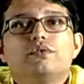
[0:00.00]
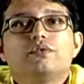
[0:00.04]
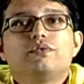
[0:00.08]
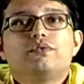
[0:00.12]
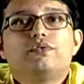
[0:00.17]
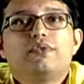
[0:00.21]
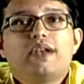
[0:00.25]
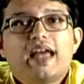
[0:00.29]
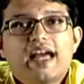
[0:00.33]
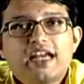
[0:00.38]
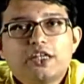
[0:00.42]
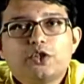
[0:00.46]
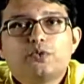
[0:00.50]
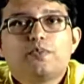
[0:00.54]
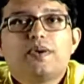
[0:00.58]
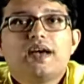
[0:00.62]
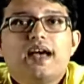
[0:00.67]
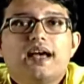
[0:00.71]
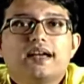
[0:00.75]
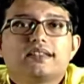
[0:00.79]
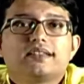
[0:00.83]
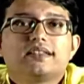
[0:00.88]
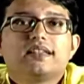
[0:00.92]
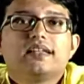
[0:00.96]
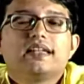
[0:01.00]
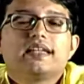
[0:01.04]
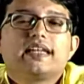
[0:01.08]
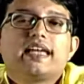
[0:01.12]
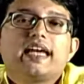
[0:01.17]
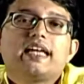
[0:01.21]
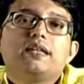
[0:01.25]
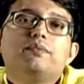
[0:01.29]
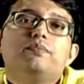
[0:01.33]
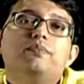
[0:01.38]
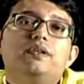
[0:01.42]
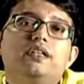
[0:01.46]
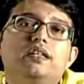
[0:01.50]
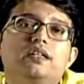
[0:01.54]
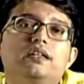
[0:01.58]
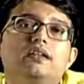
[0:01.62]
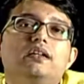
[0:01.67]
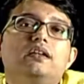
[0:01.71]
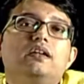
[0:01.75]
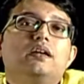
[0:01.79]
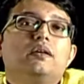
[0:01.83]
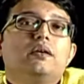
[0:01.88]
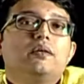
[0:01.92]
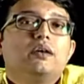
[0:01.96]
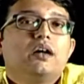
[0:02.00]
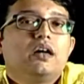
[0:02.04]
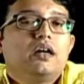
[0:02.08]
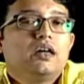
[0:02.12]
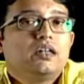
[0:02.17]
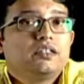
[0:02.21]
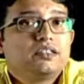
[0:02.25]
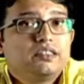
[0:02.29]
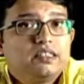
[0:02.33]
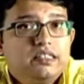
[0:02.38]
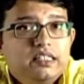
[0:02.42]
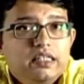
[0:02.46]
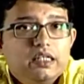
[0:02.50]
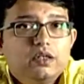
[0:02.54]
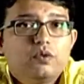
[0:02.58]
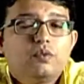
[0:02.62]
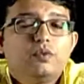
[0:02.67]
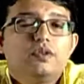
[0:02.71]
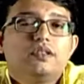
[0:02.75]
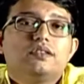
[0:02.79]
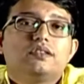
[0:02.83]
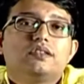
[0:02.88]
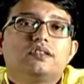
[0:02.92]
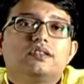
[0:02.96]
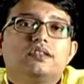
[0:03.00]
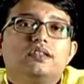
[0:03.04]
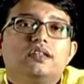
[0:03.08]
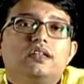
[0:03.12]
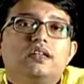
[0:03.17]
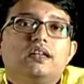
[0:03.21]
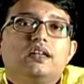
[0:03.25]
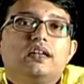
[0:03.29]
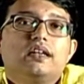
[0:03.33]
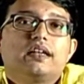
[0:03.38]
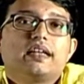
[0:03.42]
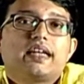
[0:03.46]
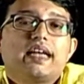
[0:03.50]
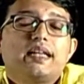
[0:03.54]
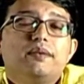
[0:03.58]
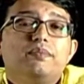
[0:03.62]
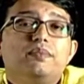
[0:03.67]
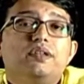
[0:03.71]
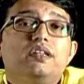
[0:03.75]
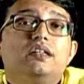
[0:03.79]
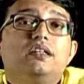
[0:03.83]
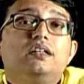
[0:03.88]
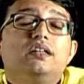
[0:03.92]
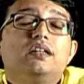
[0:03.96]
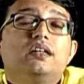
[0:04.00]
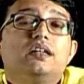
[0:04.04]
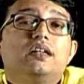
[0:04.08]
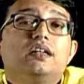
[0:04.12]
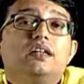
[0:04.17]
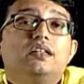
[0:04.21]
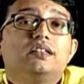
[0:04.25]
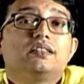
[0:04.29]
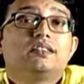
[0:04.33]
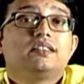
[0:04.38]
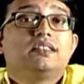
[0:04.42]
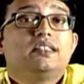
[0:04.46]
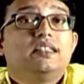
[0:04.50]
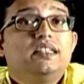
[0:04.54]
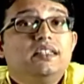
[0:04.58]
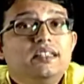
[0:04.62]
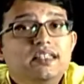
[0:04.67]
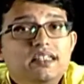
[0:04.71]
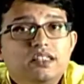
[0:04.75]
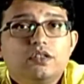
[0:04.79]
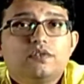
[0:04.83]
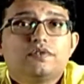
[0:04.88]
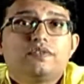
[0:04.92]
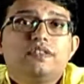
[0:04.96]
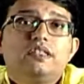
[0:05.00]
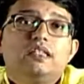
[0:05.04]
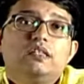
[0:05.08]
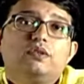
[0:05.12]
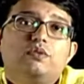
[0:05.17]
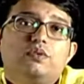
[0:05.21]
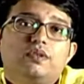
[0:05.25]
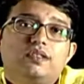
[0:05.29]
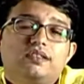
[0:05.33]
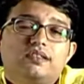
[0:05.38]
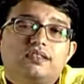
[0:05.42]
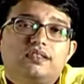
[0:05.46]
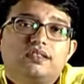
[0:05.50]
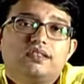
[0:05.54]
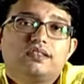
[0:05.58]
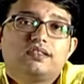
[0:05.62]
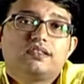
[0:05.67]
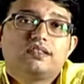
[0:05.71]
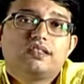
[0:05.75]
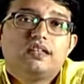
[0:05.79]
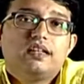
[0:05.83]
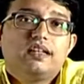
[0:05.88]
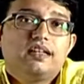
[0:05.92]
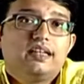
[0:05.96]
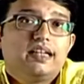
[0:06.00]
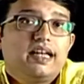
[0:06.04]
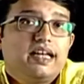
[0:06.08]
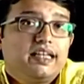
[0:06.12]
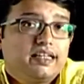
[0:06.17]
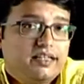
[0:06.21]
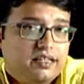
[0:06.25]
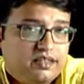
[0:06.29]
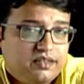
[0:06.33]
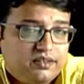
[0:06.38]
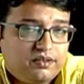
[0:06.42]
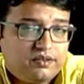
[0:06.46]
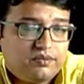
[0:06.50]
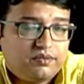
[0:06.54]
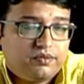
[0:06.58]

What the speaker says: Flashbacks can be a sequence, can be a series of sequences like